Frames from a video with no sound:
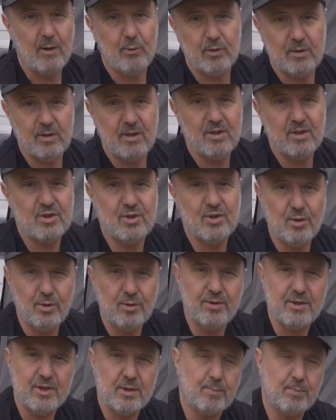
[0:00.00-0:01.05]
would
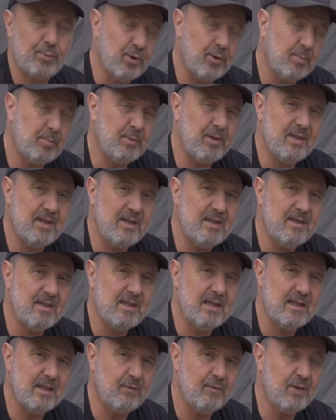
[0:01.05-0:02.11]
install this properly
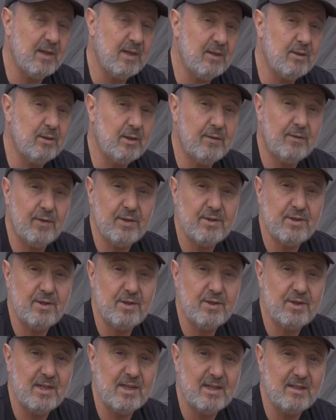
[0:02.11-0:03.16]
in a vehicle if I was
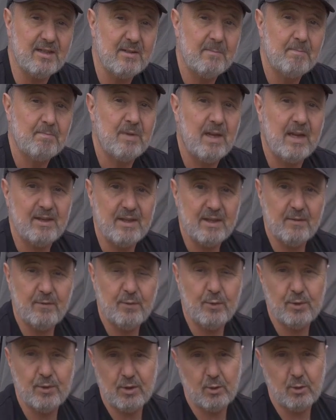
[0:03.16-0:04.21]
using it, and
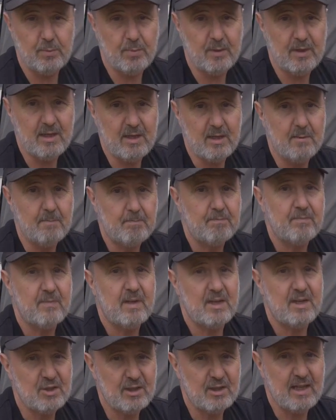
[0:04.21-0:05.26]
therefore there would be
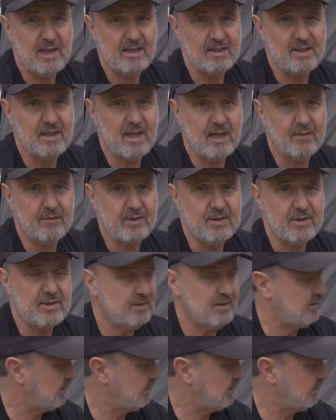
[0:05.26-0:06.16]
insulated covers.